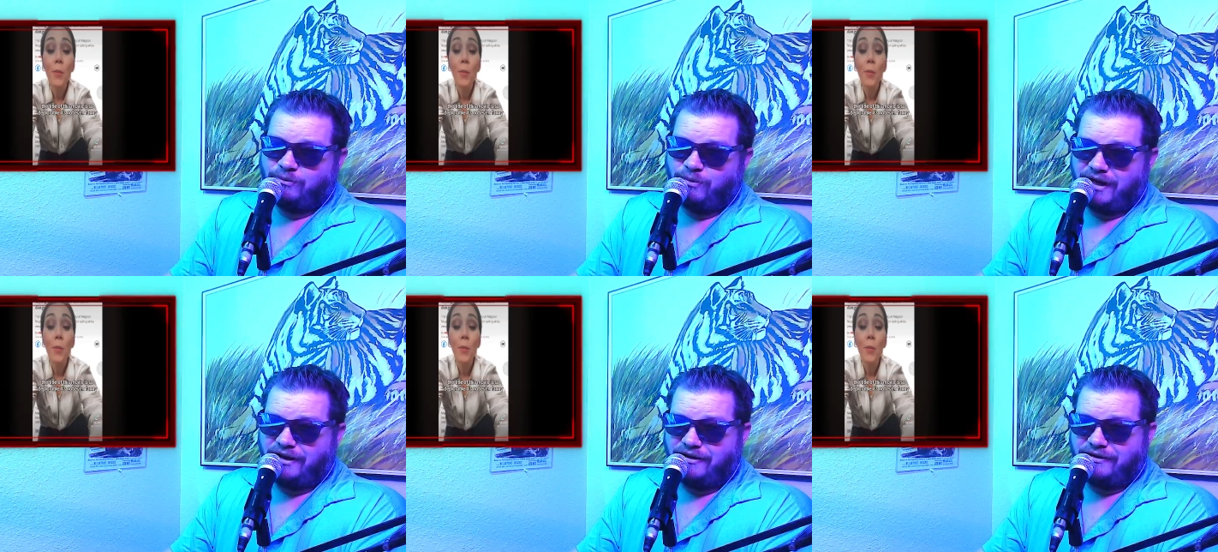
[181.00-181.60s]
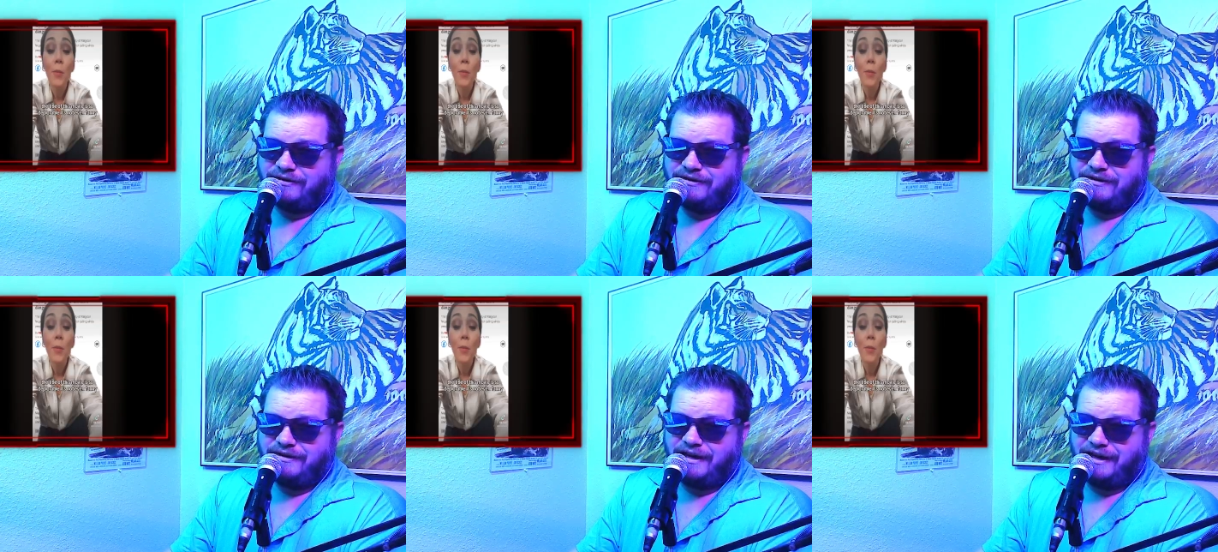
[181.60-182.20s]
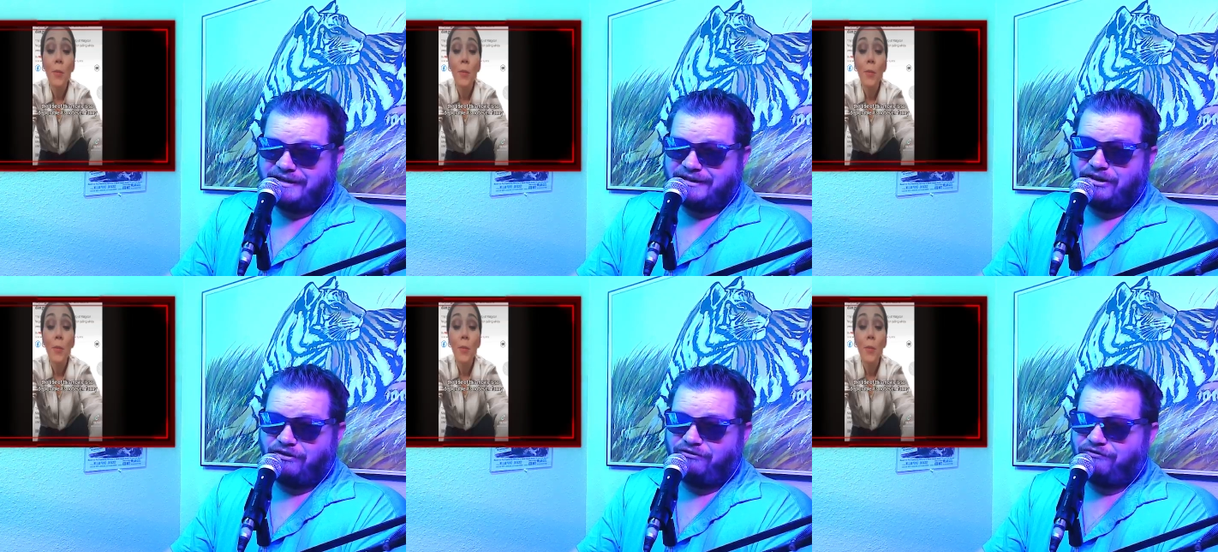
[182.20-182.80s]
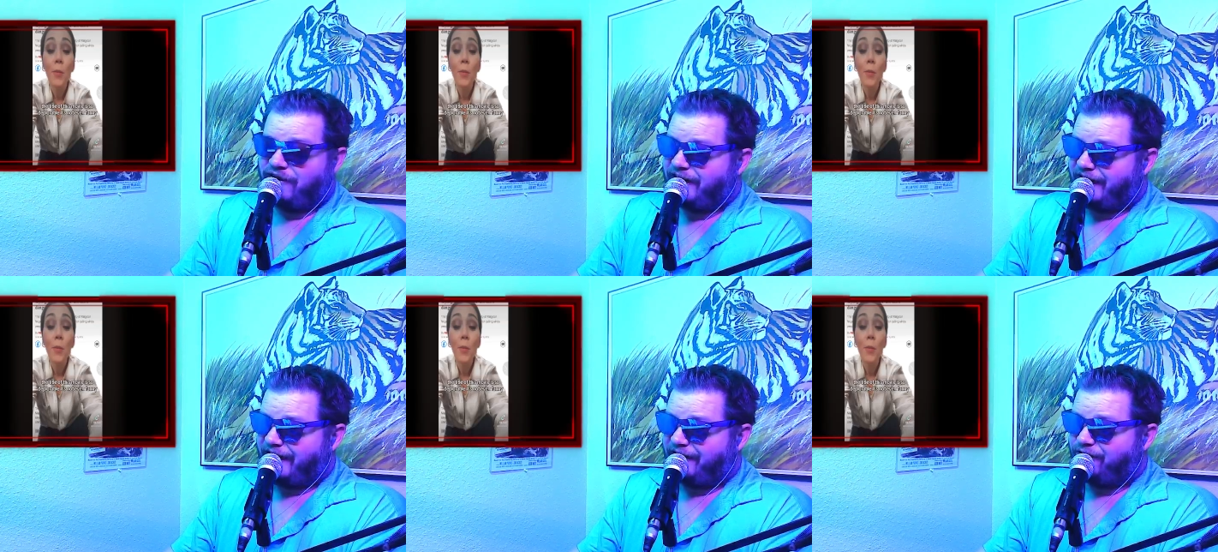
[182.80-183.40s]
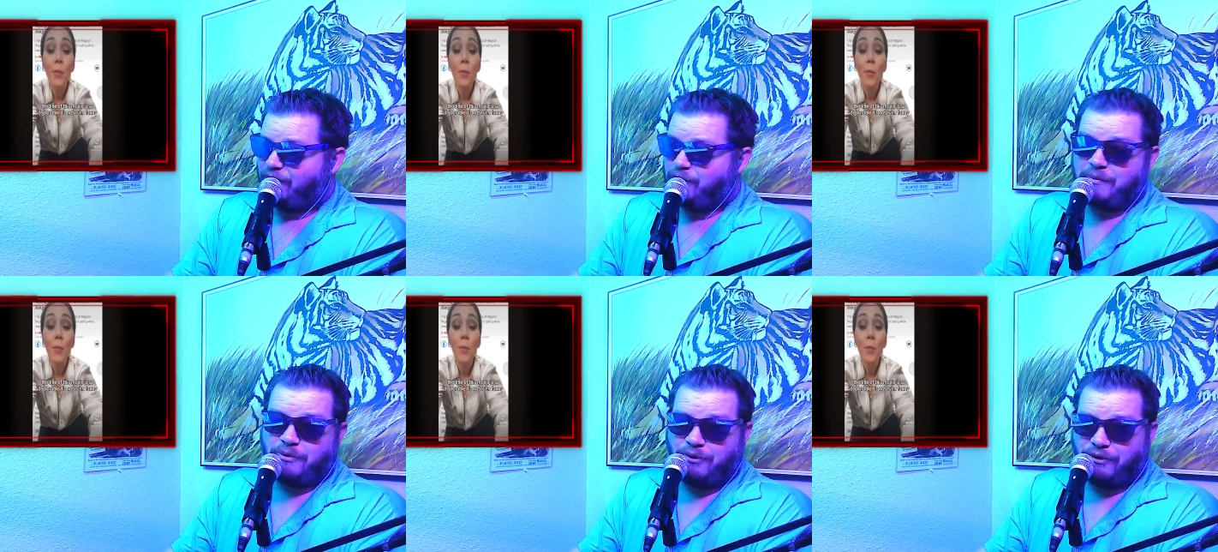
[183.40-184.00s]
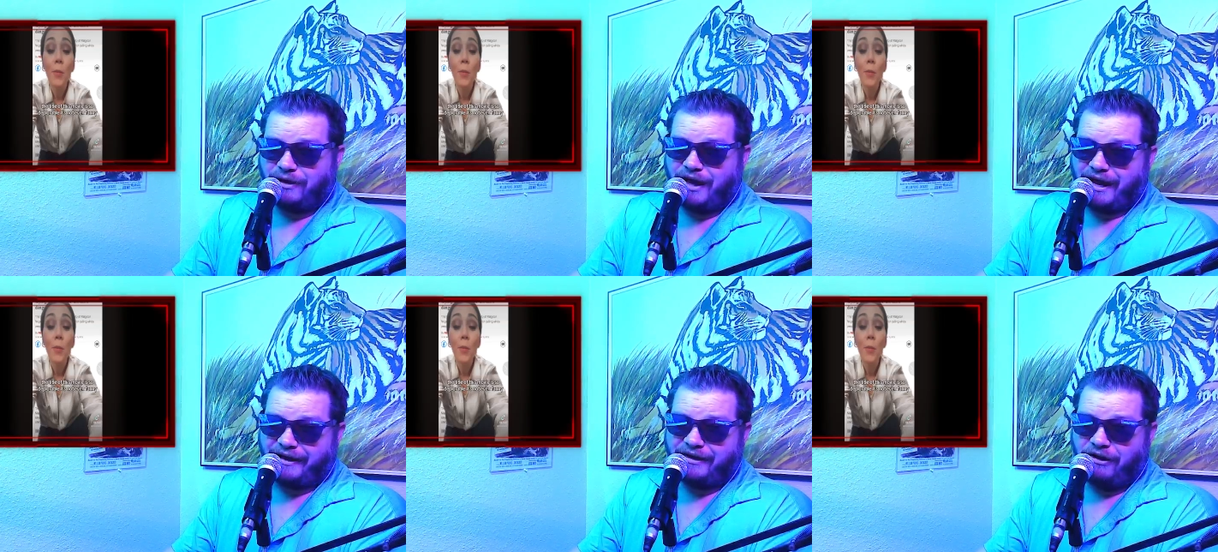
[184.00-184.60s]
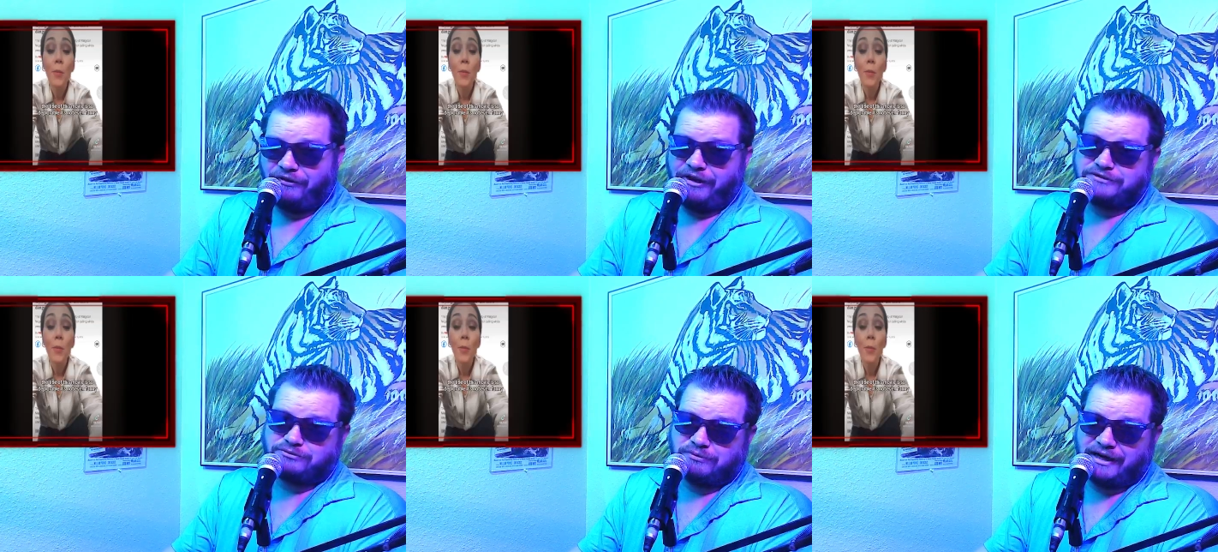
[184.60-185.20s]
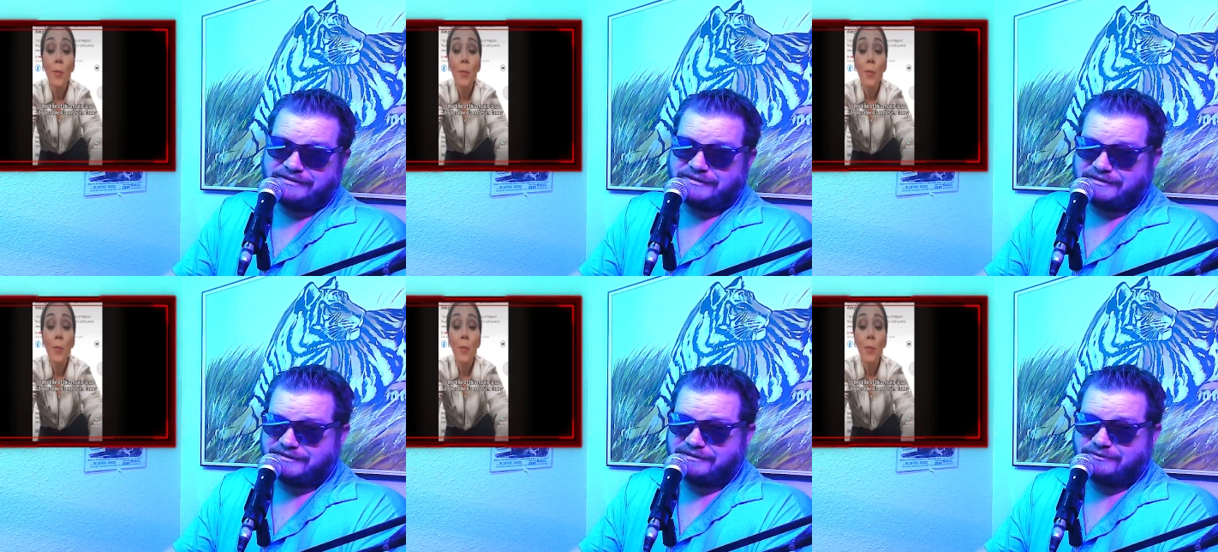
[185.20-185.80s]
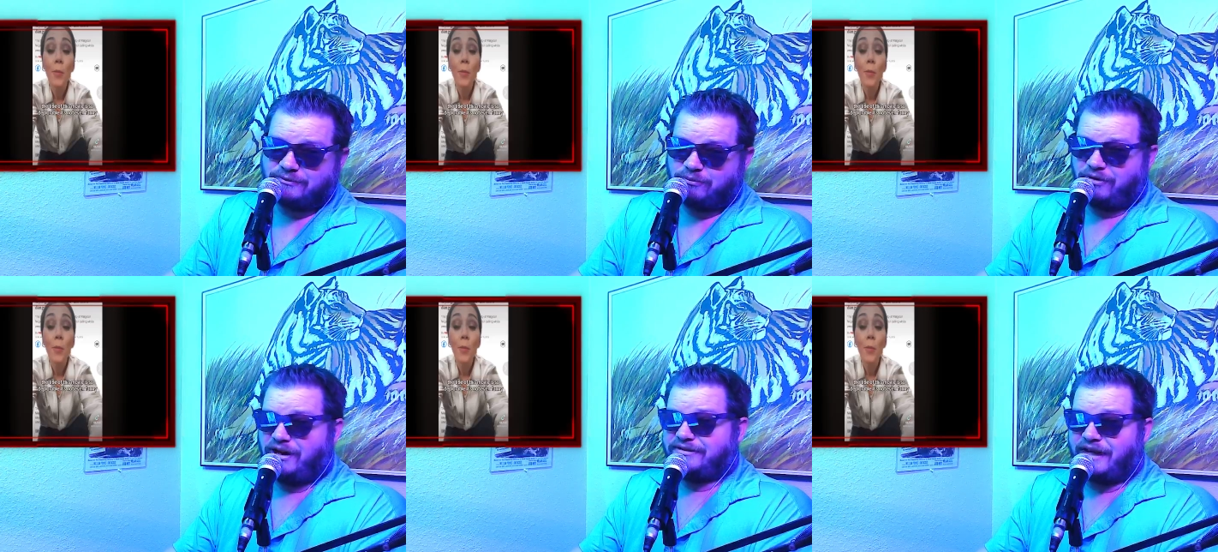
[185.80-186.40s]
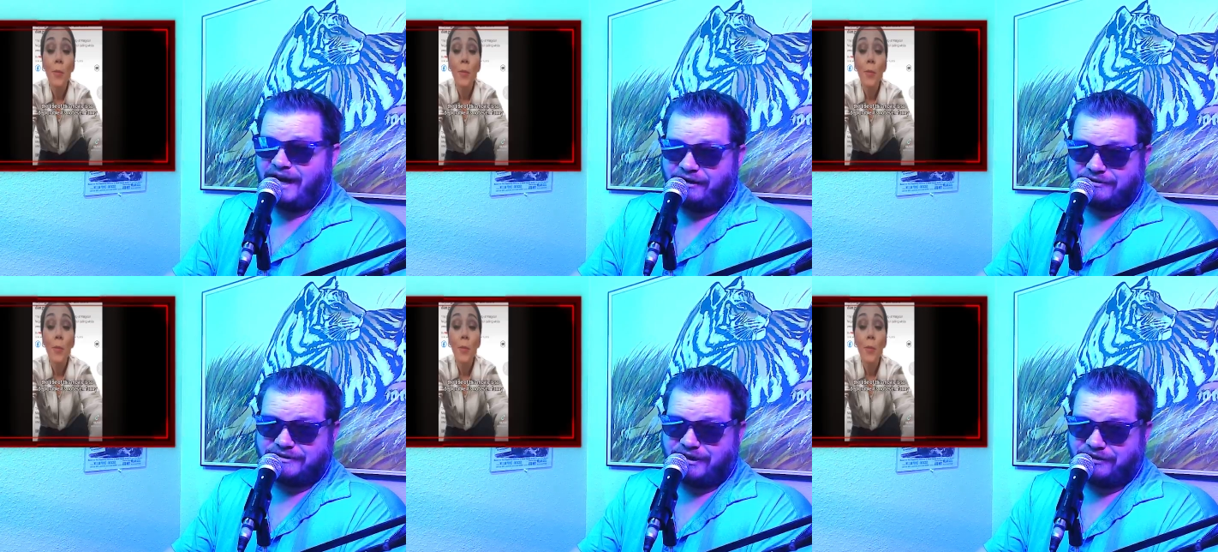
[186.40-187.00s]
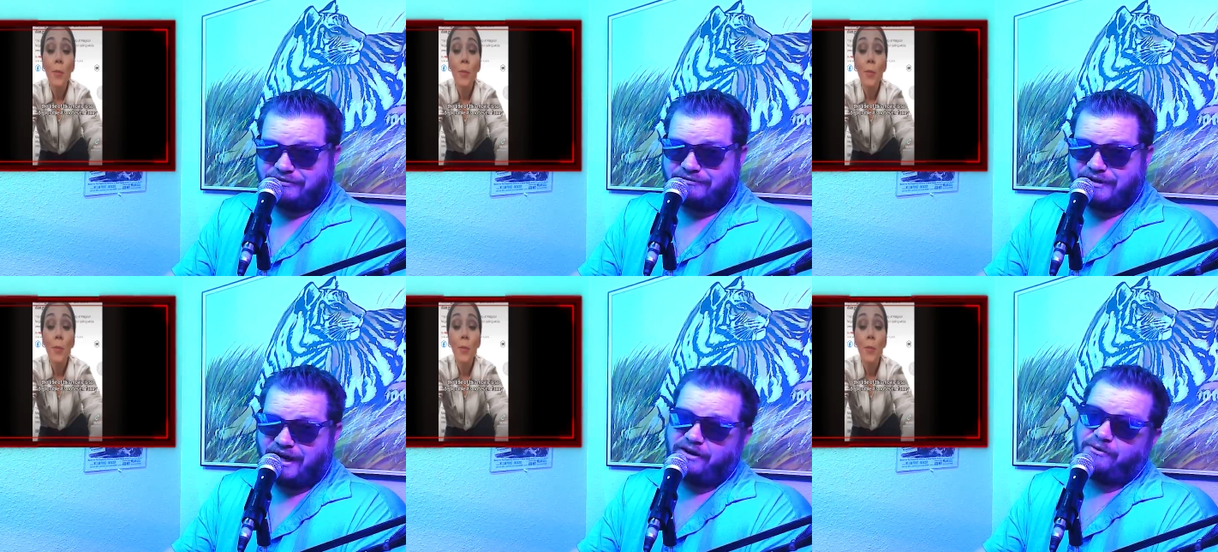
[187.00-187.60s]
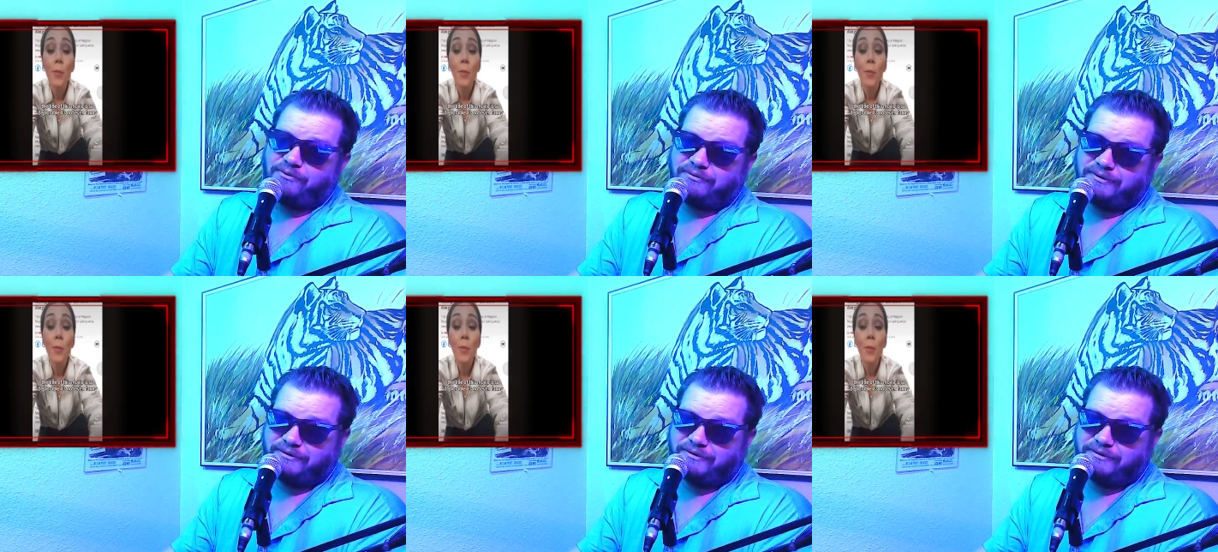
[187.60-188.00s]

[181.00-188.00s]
Speaker 1: it is a little funny when people who are like, oh, that's racist, put out titles that are kind of